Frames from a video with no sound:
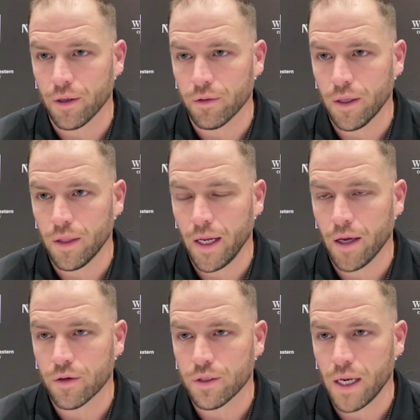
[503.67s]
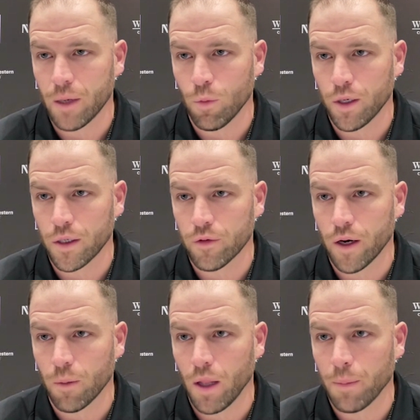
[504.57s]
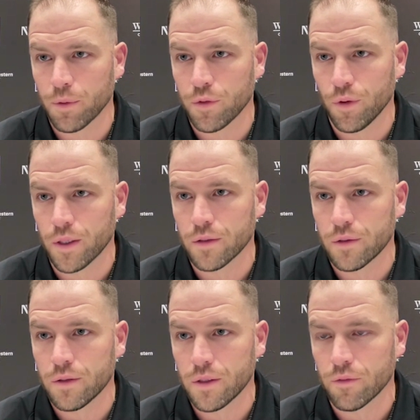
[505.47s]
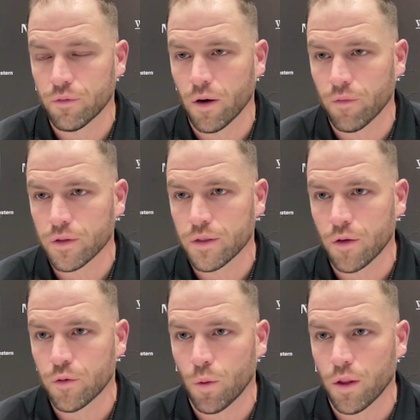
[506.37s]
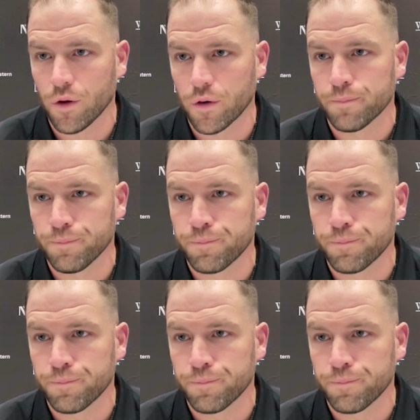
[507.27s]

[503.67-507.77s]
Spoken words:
And they understand what an incredible opportunity is in front of us on the 23rd.